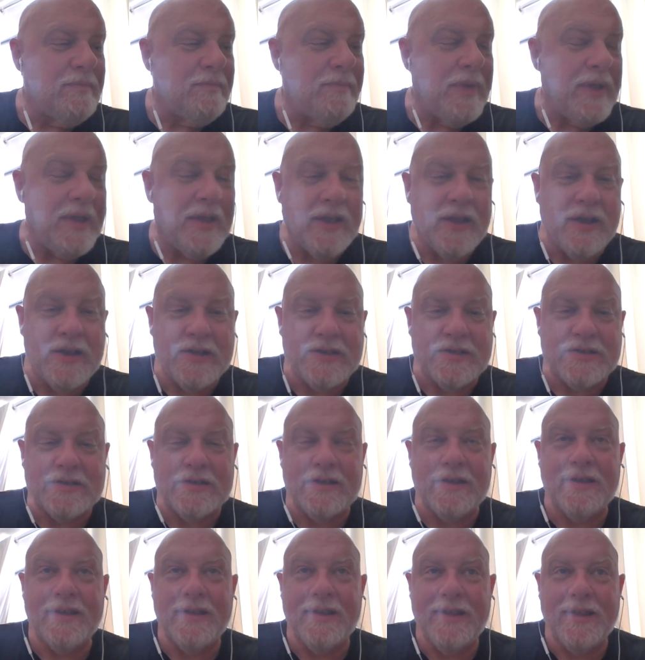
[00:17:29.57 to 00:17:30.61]
because
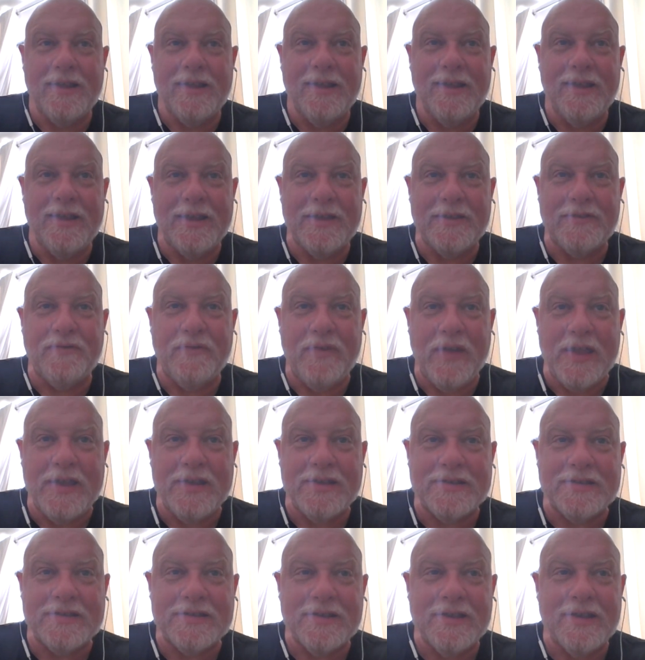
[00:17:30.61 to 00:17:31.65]
his
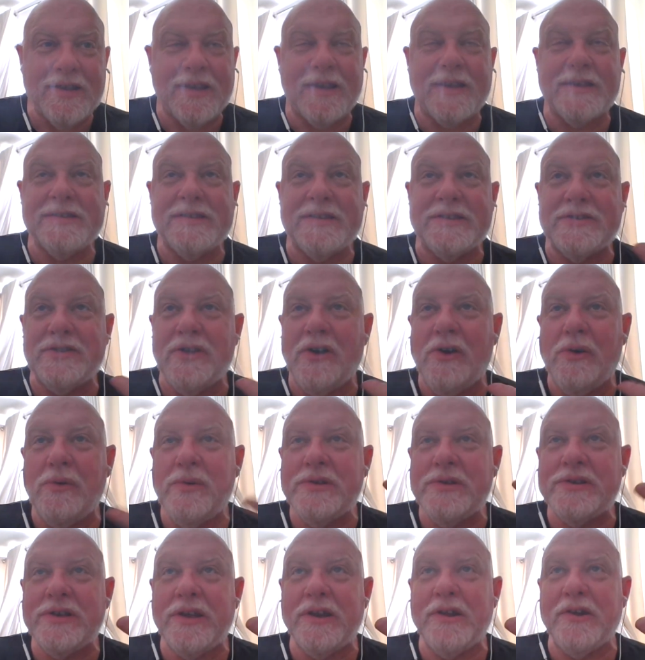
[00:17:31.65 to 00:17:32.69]
face because he's
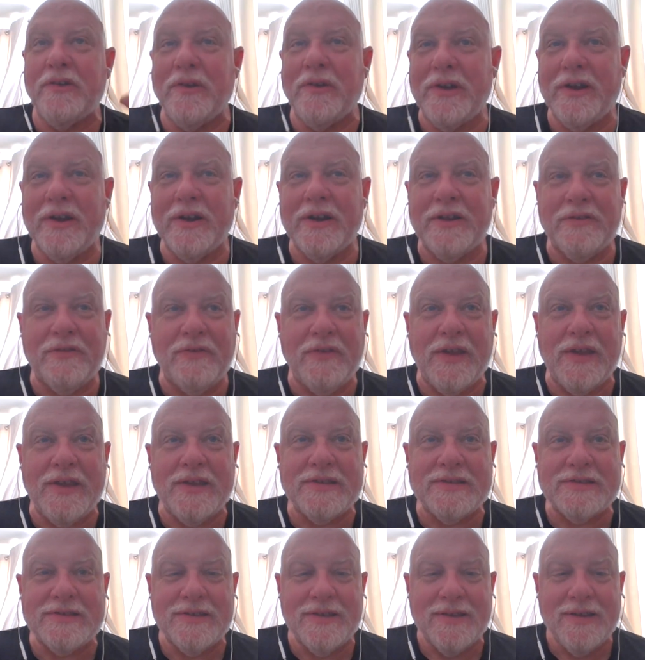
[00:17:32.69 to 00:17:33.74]
always got a grin on his
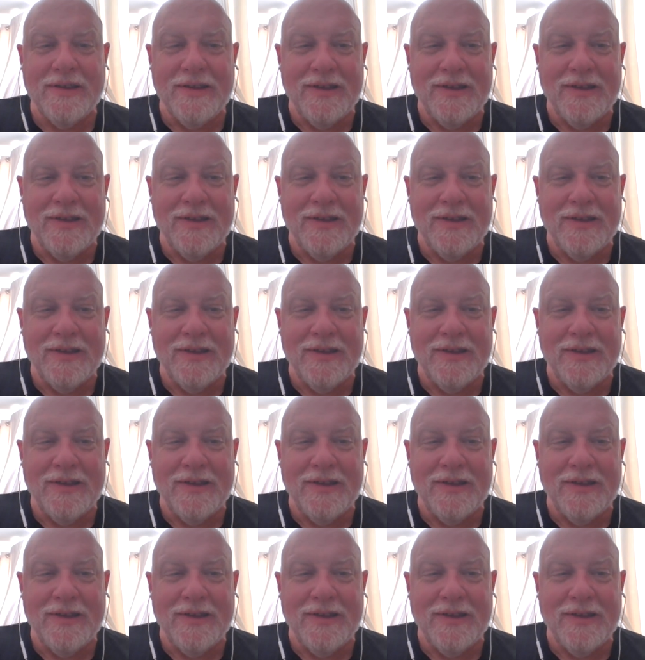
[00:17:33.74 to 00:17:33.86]
face